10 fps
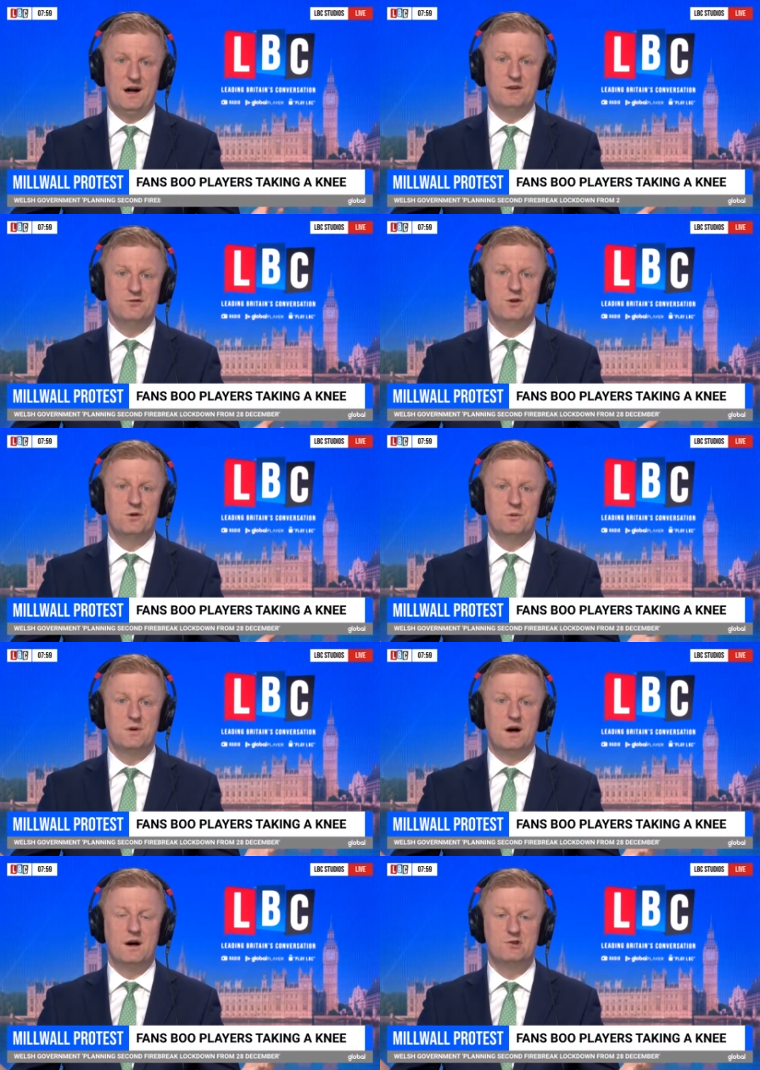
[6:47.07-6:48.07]
uh, do
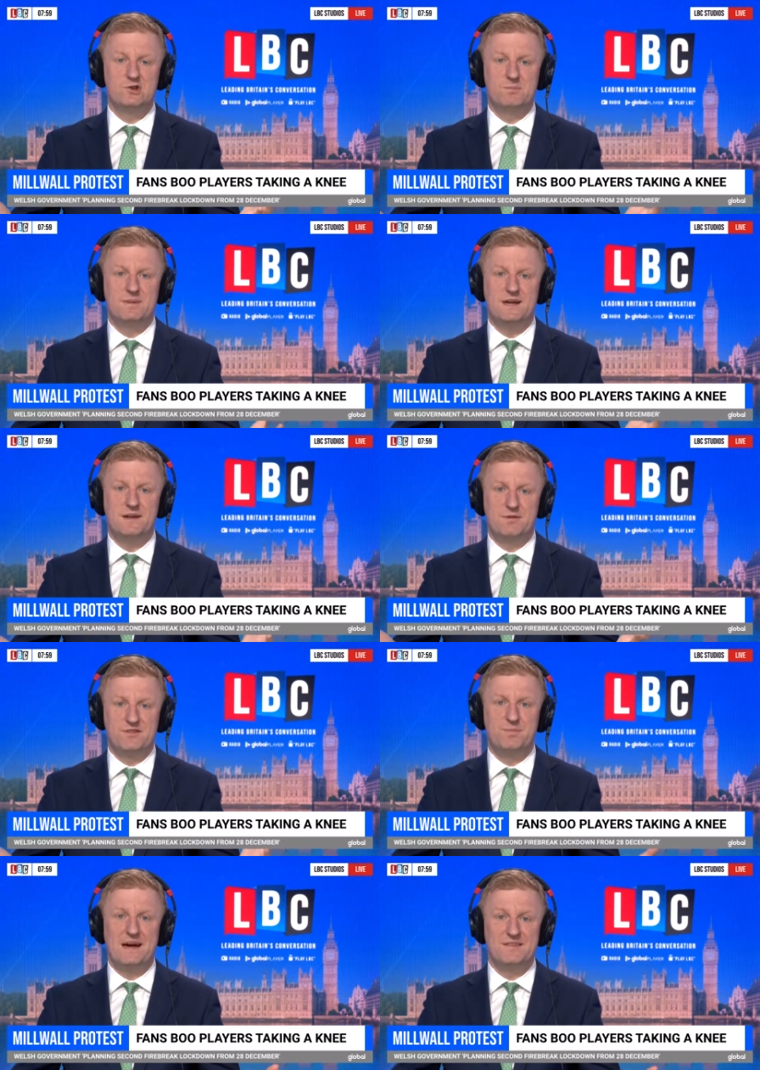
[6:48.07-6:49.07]
uh, should be
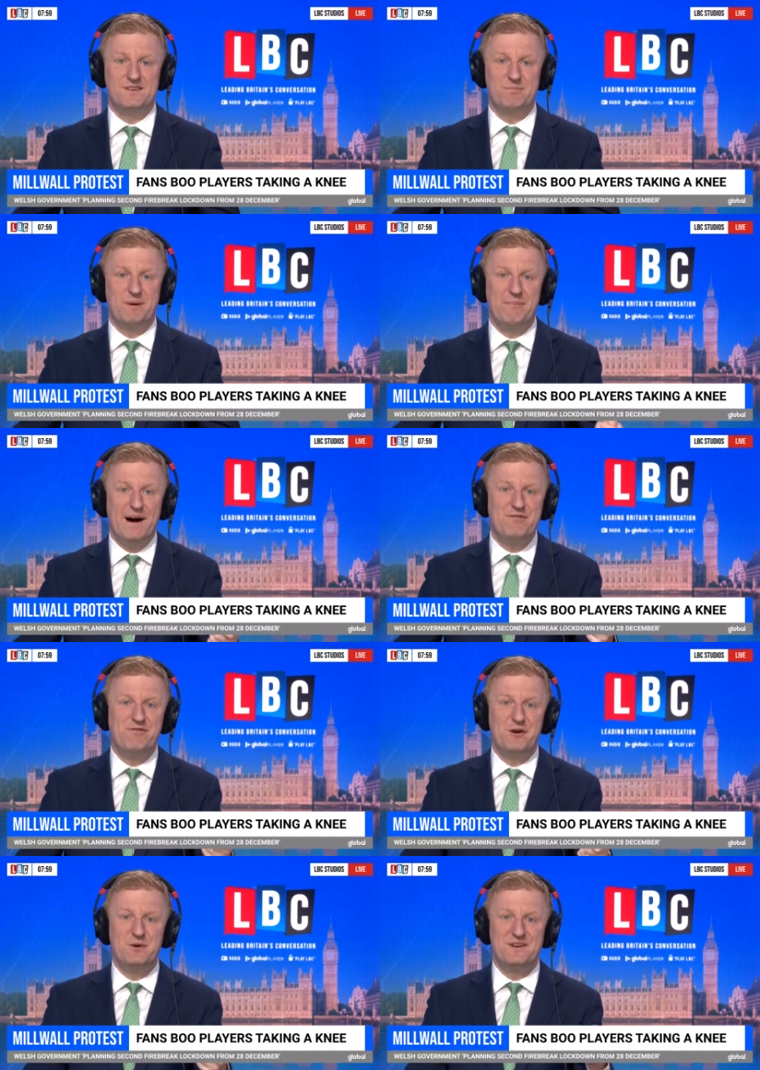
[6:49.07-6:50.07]
respected, but my
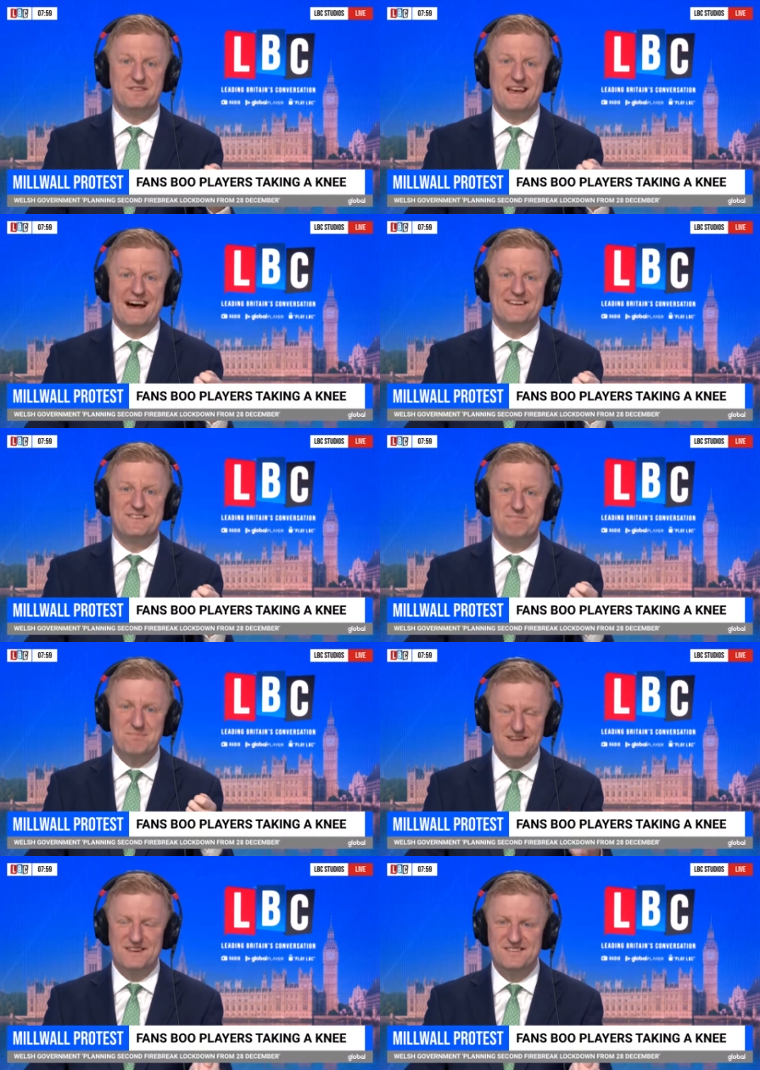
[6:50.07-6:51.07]
focus as a
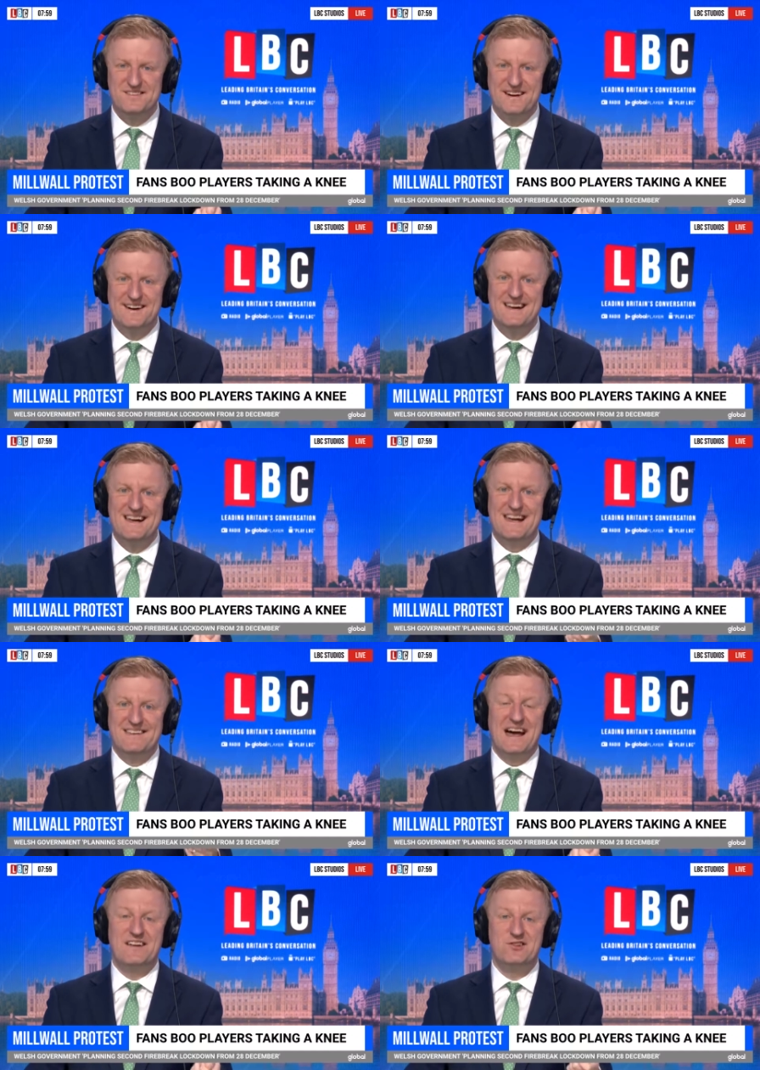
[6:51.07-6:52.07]
minister
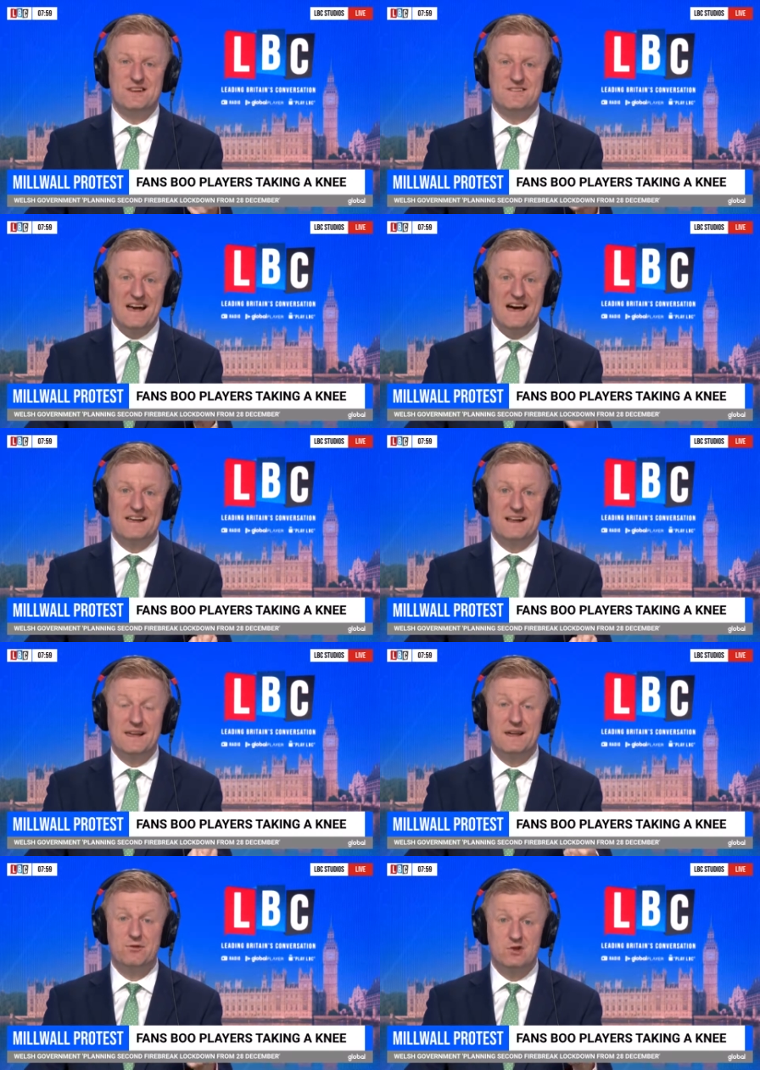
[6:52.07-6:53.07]
is actually
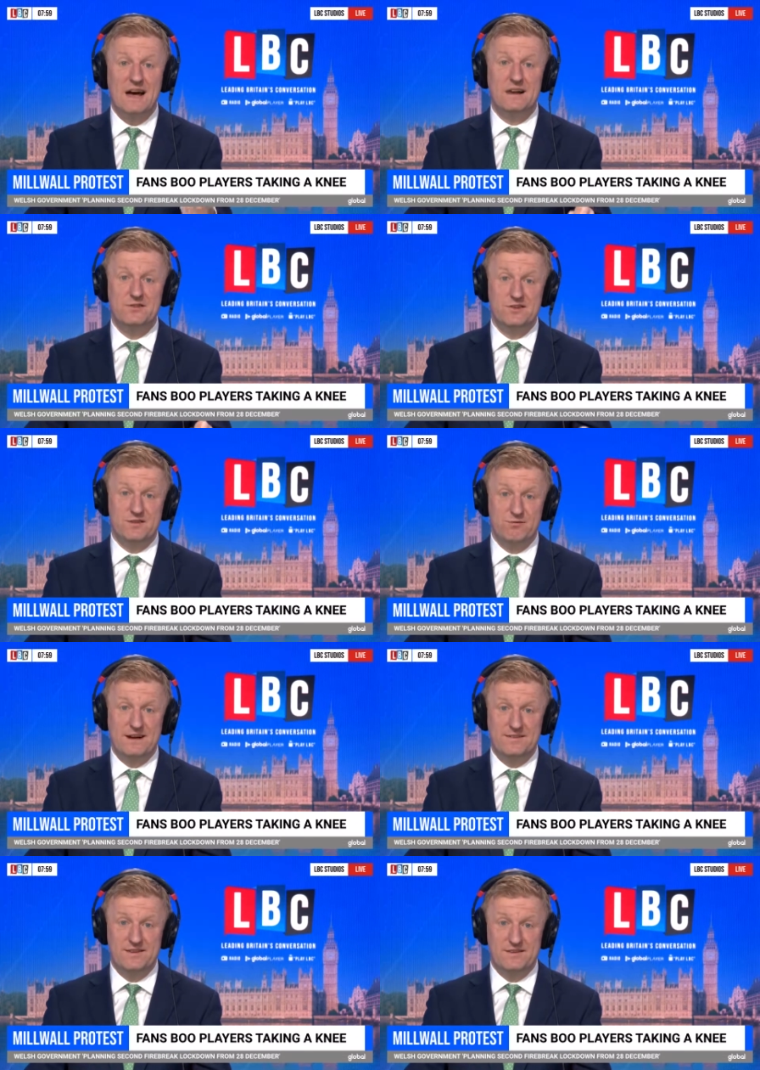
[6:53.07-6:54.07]
tackling challenges of
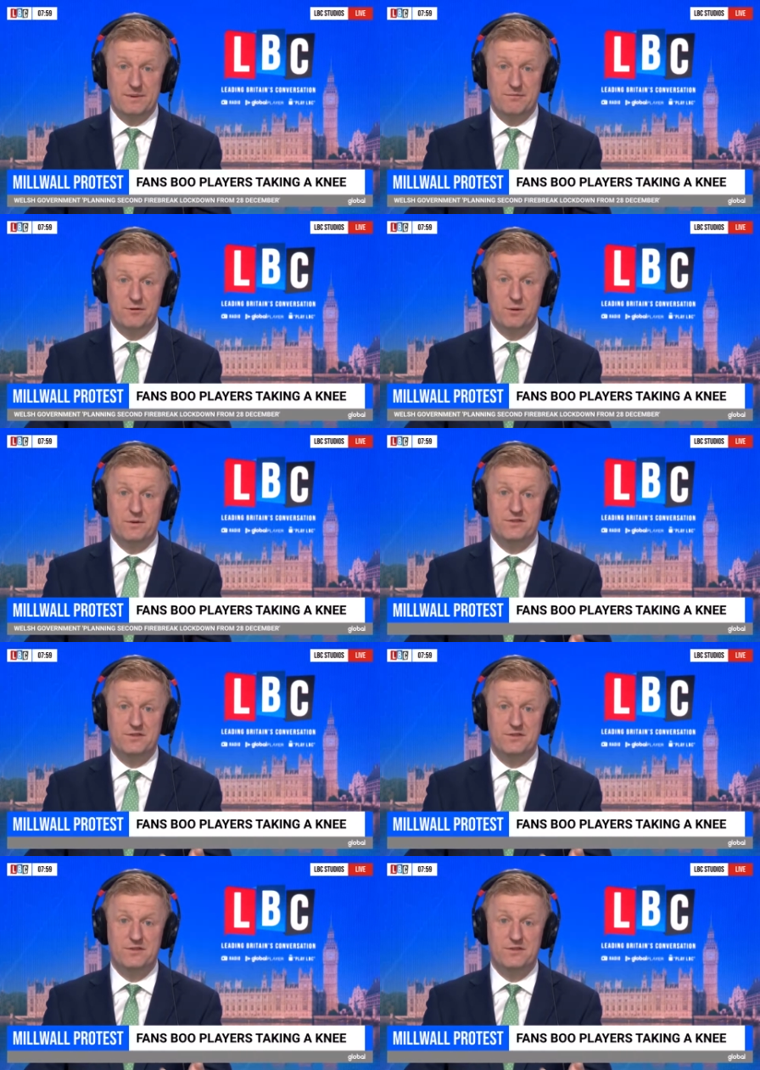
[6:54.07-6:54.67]
racism in football.